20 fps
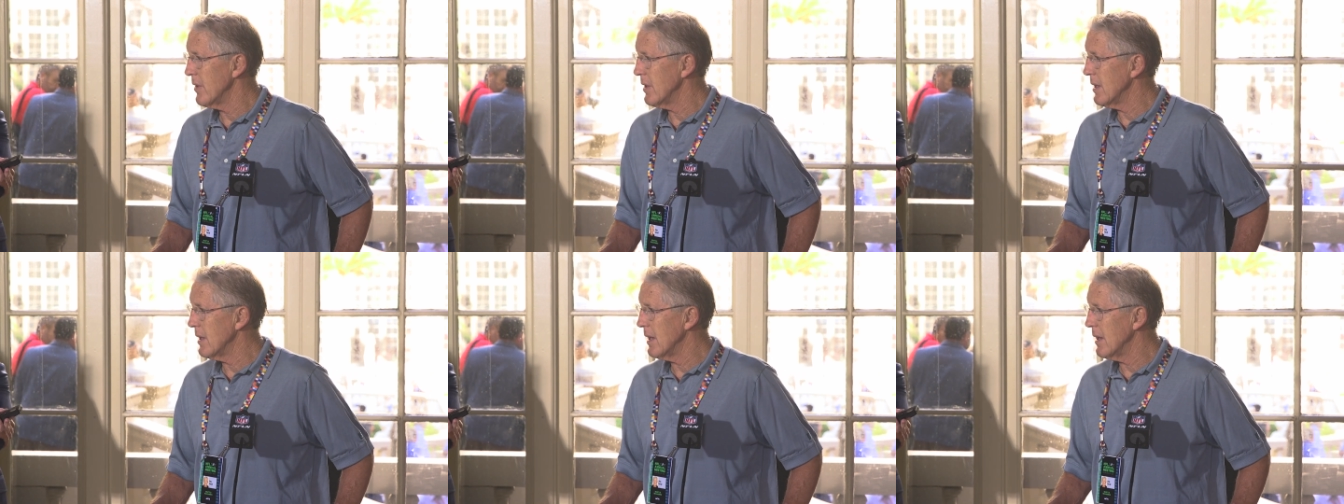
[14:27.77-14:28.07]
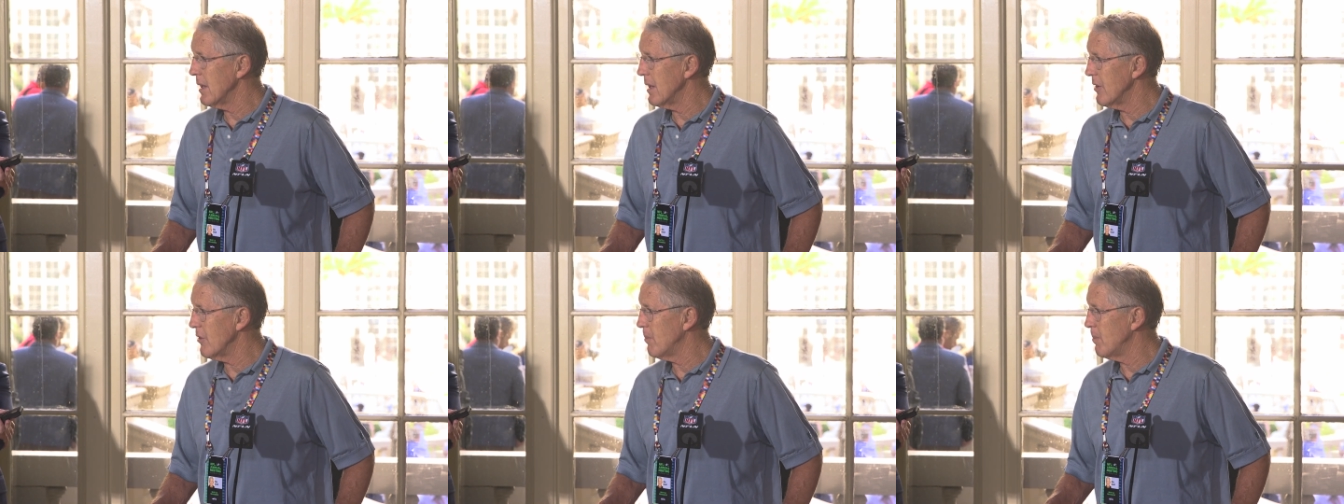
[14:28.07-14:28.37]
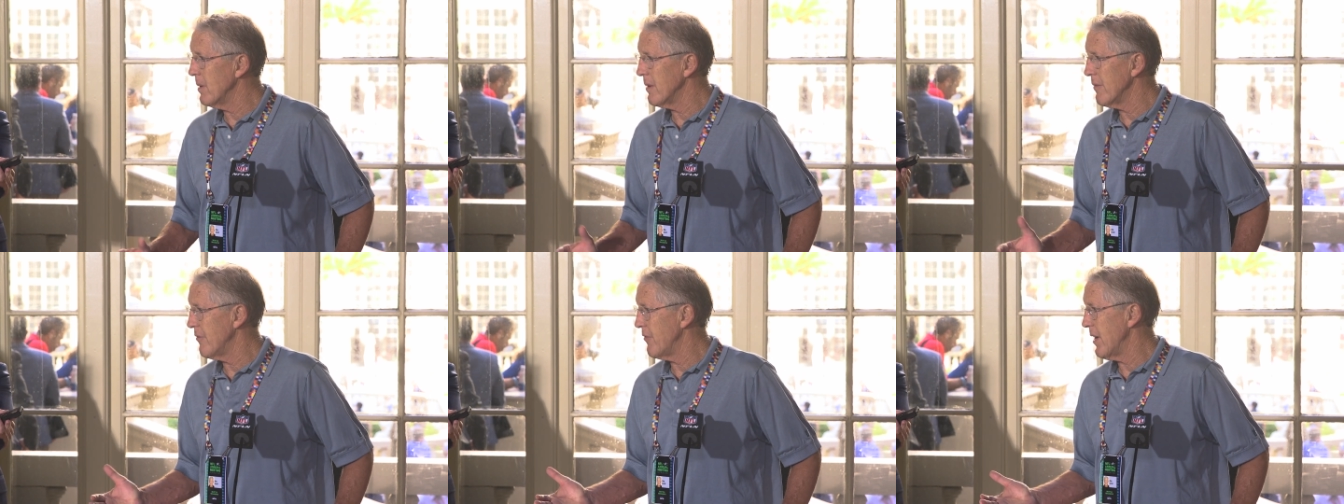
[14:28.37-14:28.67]
And he, has
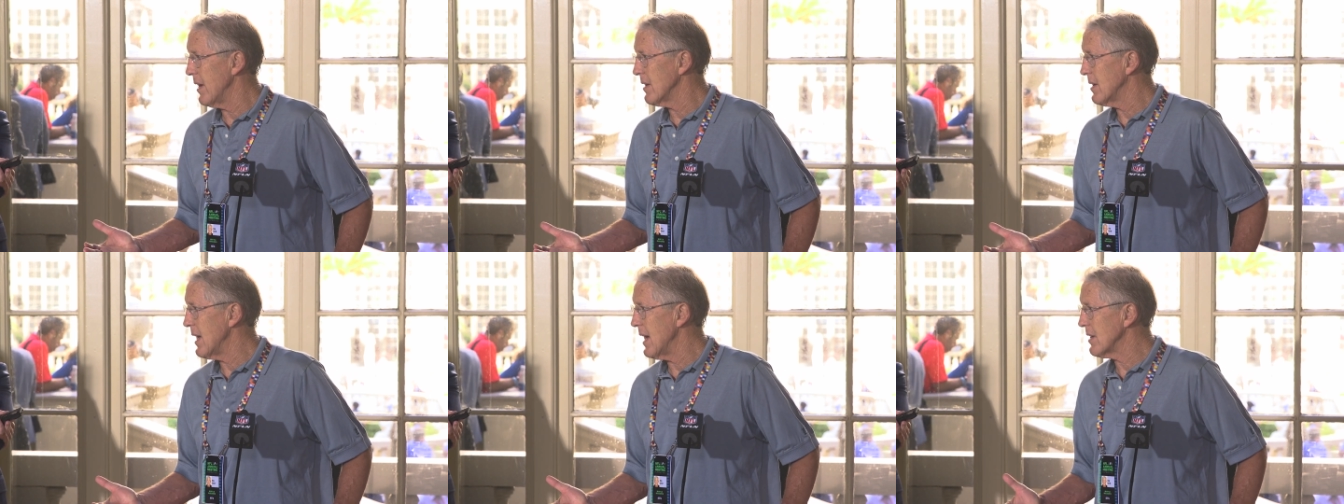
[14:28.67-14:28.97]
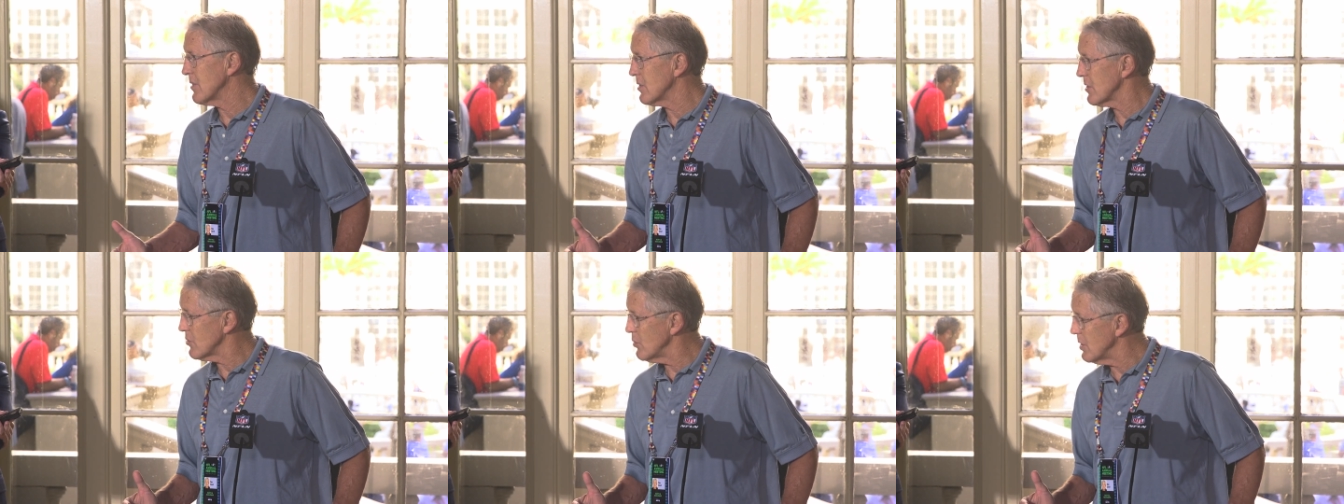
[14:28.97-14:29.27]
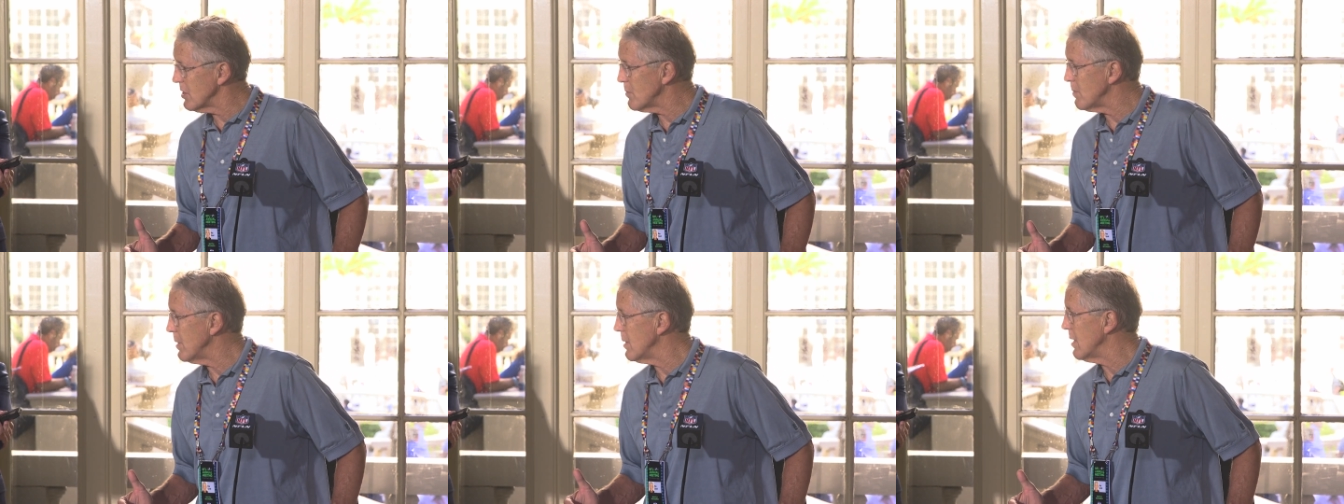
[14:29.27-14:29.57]
been fantastic. So
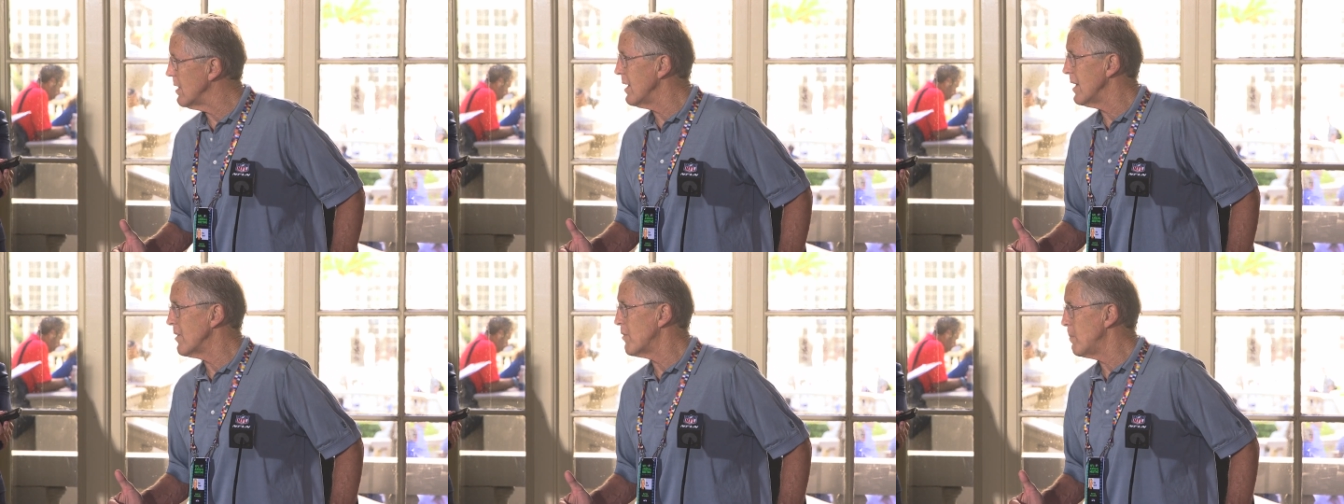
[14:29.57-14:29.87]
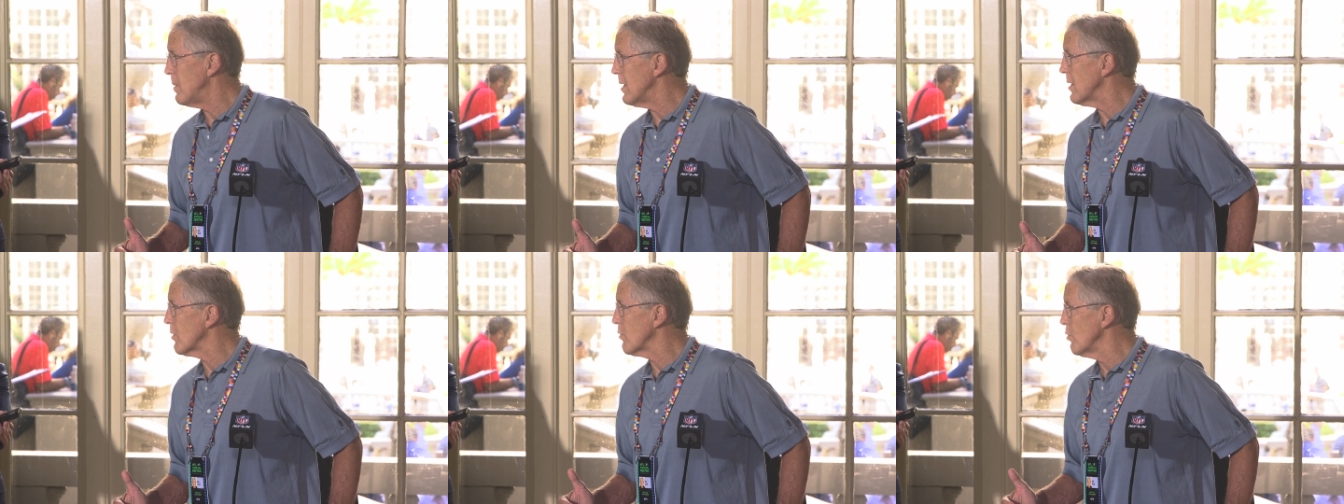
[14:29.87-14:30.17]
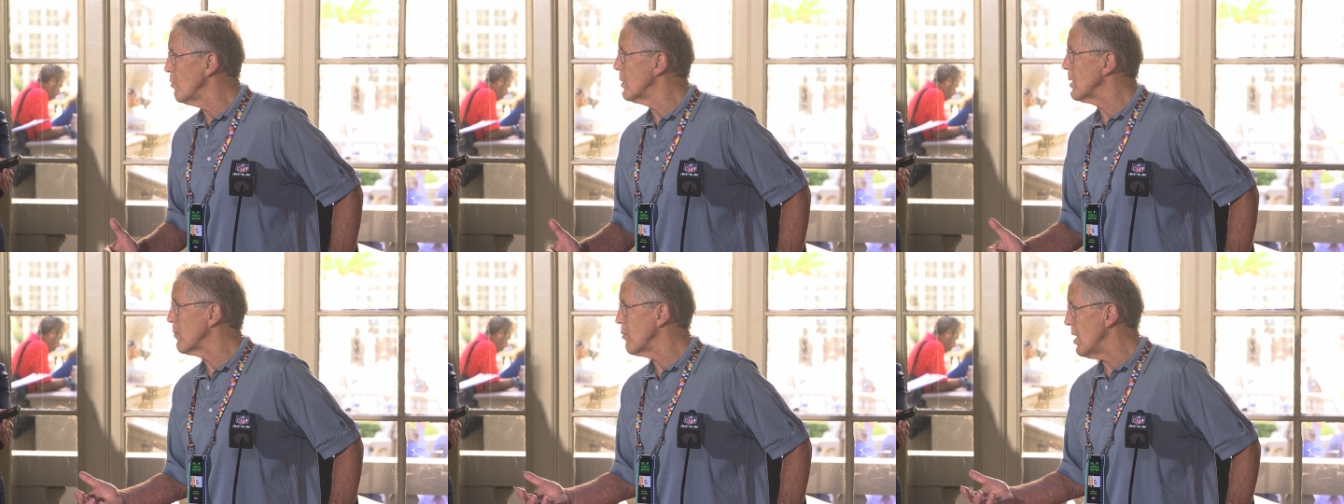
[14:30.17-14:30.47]
it's, it's been a
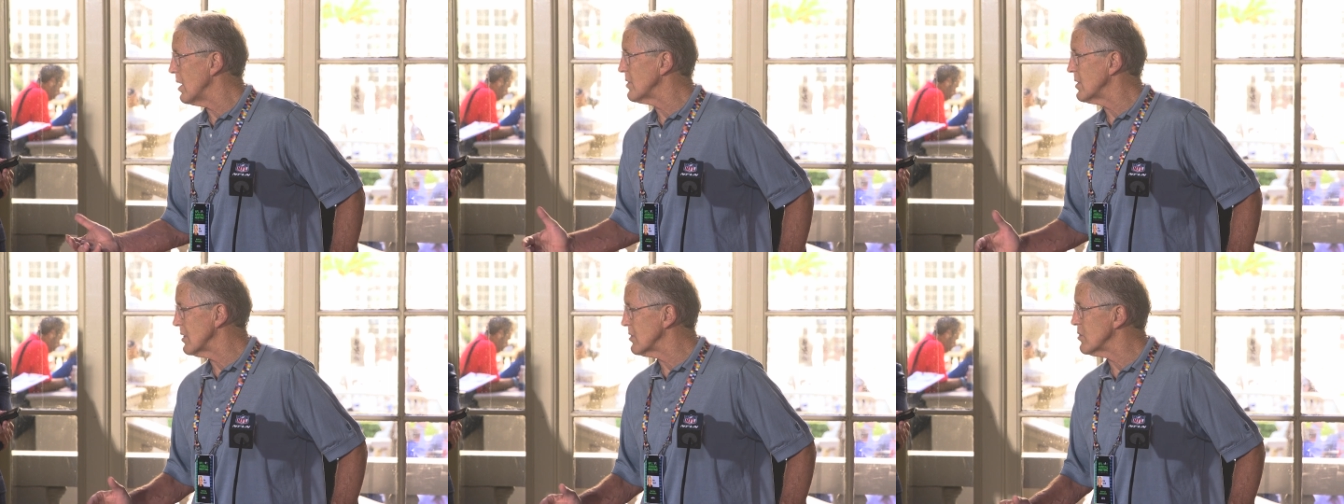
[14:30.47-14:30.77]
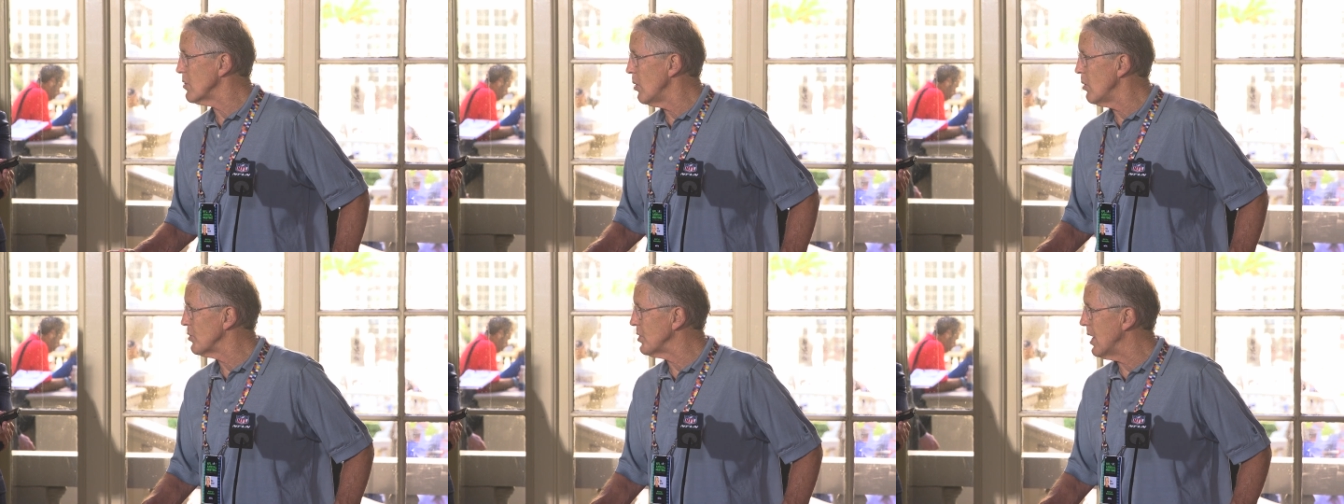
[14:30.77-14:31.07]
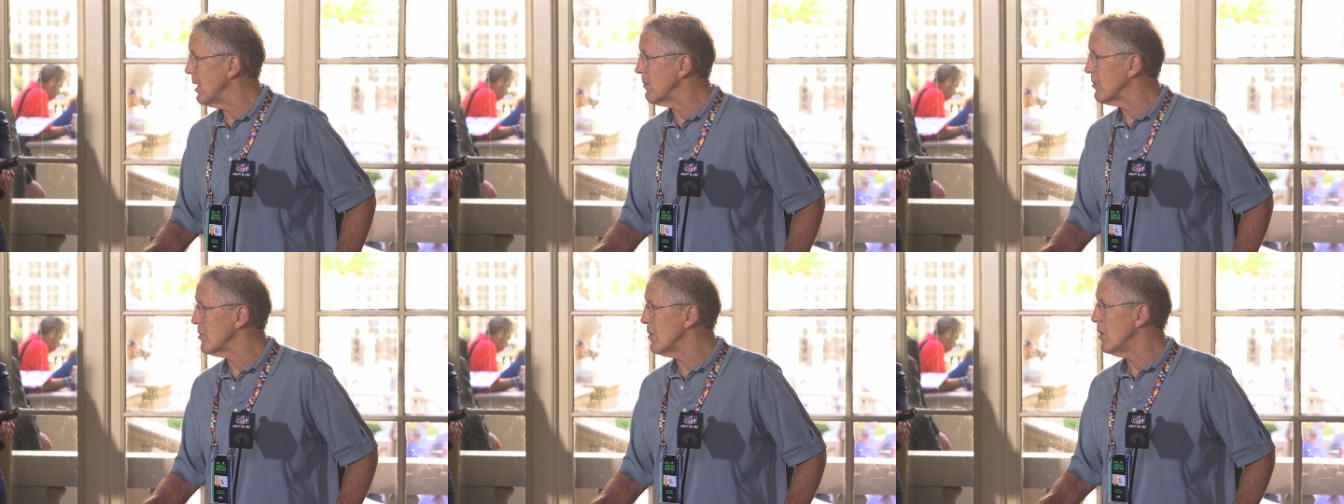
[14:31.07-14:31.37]
grooming process the whole
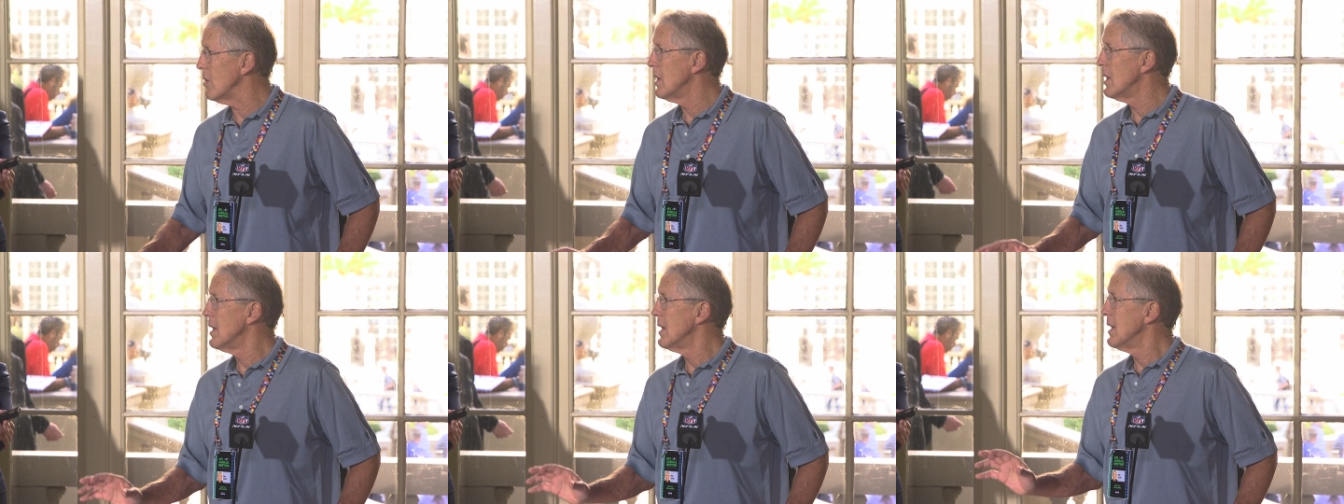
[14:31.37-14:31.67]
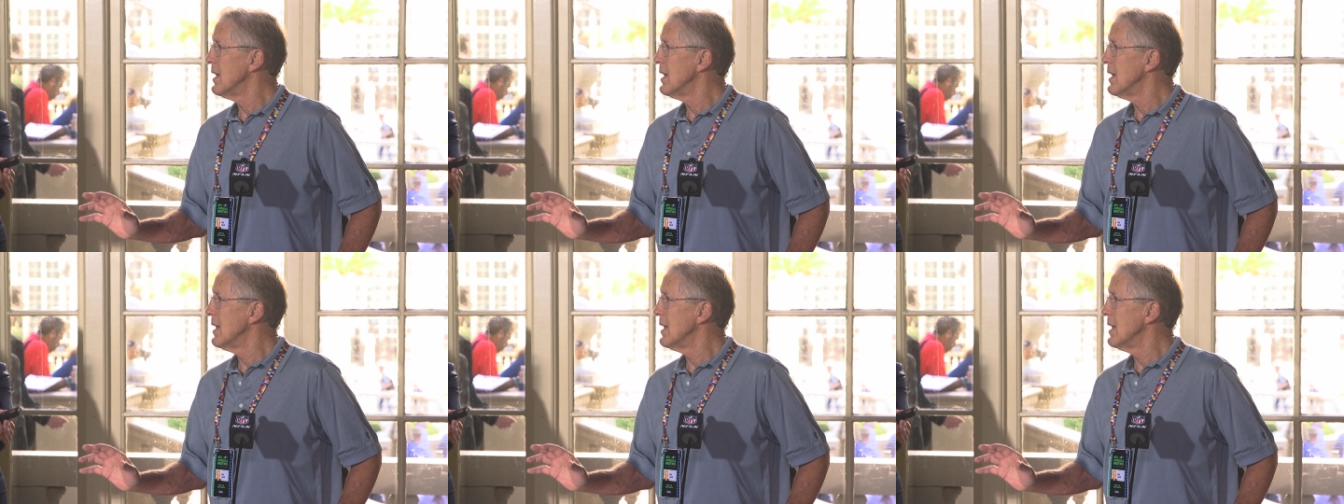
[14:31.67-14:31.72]
time. So